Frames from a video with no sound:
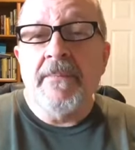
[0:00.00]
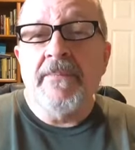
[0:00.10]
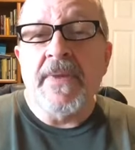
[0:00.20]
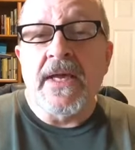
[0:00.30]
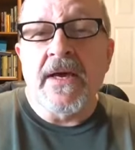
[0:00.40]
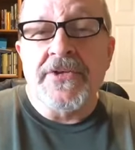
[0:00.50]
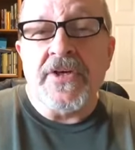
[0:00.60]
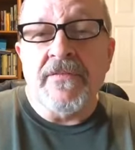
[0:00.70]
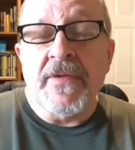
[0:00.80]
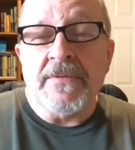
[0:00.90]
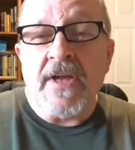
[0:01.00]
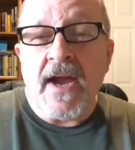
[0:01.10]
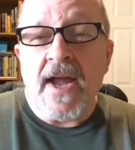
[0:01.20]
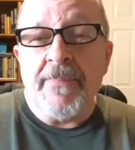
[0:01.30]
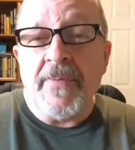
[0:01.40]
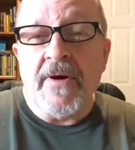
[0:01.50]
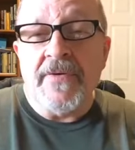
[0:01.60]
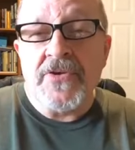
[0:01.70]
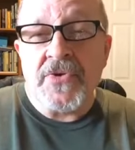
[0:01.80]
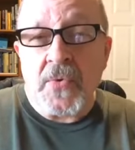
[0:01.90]
because of the type
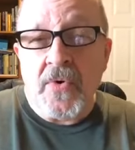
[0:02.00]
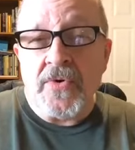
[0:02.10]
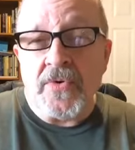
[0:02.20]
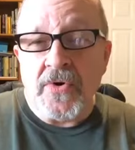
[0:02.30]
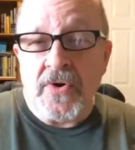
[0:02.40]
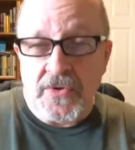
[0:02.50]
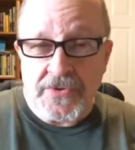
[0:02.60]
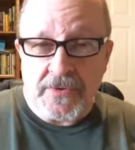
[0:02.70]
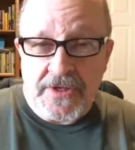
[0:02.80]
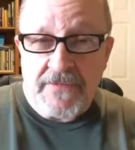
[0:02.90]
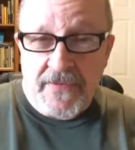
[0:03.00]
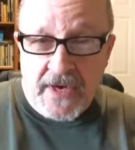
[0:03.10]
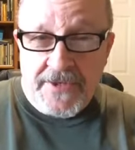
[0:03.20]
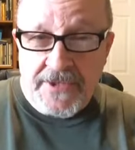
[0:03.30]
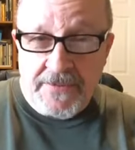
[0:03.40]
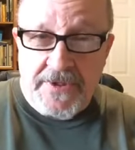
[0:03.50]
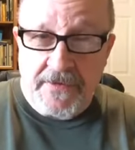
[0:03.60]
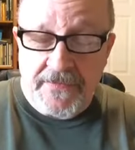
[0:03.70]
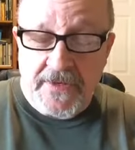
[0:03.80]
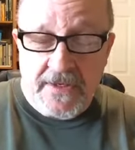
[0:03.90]
of historical cultural he finds
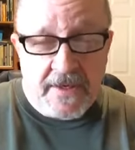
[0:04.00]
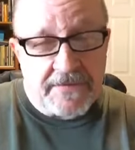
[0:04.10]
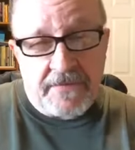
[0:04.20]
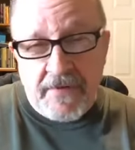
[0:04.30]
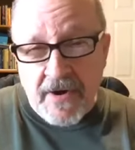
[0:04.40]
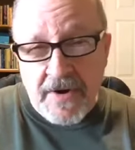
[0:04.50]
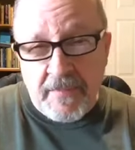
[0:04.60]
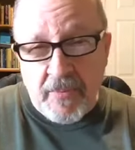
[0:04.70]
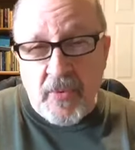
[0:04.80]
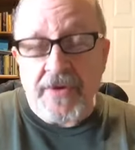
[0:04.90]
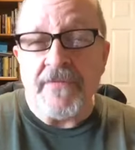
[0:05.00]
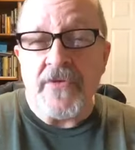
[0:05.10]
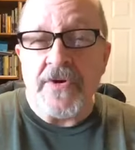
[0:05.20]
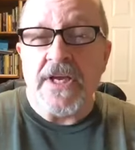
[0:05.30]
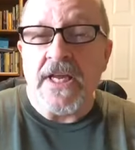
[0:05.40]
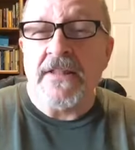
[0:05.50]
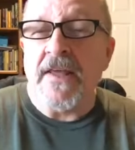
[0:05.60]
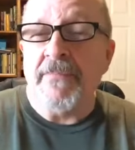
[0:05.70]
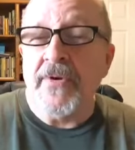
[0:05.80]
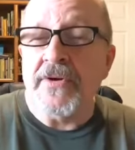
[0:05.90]
himself in. And it's very important. If you can get
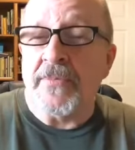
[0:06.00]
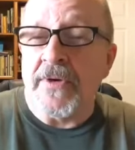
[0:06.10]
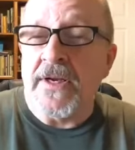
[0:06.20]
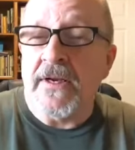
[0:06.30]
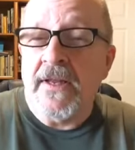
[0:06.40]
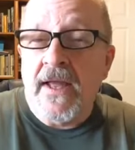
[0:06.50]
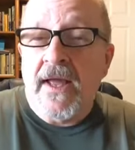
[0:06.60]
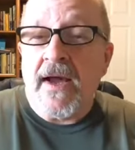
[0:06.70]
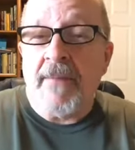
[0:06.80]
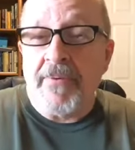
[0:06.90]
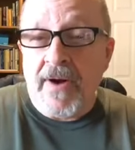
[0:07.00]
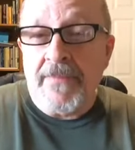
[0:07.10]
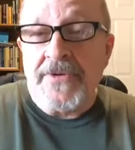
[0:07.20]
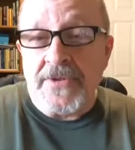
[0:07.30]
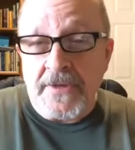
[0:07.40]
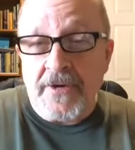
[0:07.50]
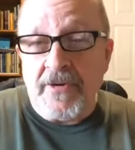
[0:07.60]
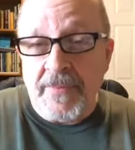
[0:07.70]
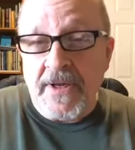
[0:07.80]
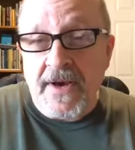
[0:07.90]
that book and read it, I promise you
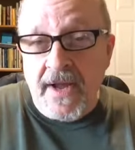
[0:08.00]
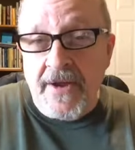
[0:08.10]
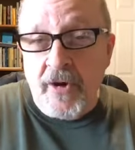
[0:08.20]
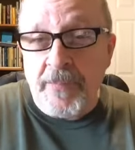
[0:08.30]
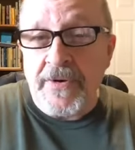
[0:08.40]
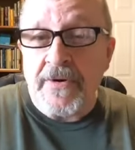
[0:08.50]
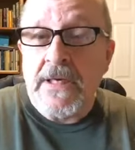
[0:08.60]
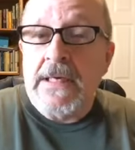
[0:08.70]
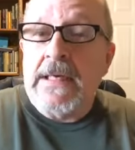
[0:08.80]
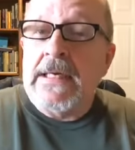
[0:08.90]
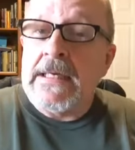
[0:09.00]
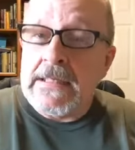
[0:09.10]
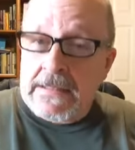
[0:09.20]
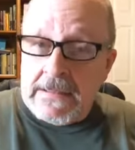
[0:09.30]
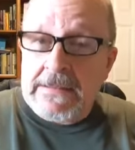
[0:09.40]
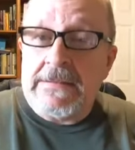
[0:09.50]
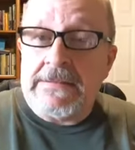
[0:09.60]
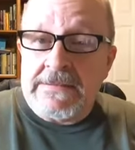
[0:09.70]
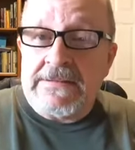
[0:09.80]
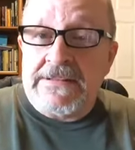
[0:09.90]
it'll be an eye-opener.
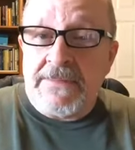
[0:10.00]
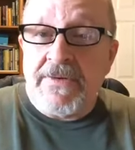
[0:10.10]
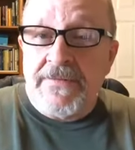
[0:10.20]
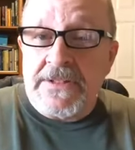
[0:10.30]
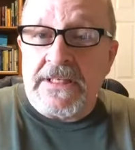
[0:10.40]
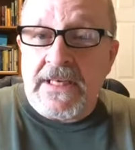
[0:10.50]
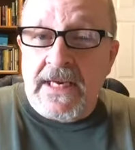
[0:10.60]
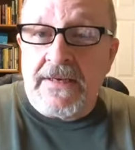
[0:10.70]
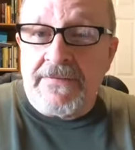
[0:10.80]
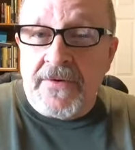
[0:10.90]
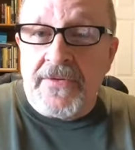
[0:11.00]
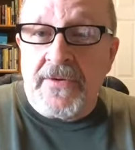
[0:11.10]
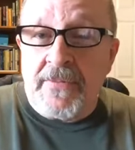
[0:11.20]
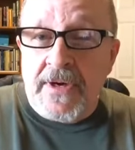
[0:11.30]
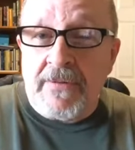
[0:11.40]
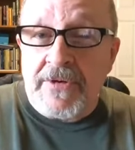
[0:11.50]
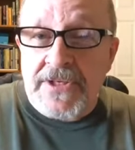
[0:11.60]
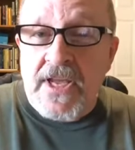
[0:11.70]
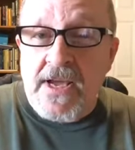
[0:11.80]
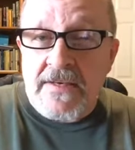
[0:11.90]
Some of it's kind of on the
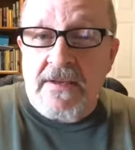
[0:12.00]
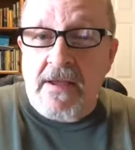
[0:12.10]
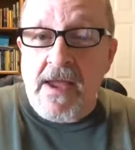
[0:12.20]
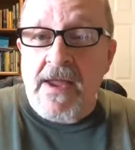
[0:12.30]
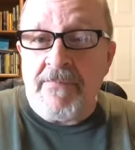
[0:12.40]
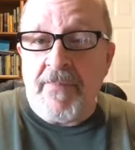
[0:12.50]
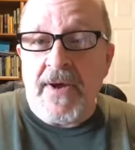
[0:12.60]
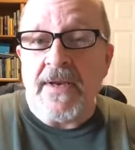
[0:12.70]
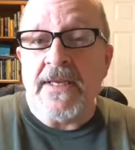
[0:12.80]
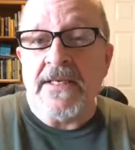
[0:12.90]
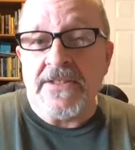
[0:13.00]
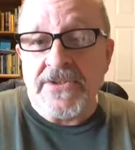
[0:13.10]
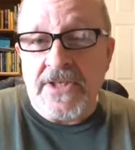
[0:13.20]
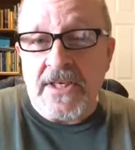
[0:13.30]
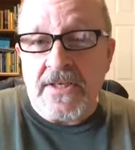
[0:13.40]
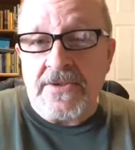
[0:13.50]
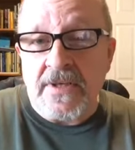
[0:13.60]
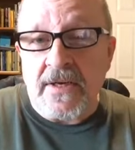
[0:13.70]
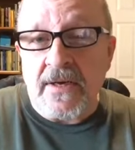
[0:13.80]
risque side, but she is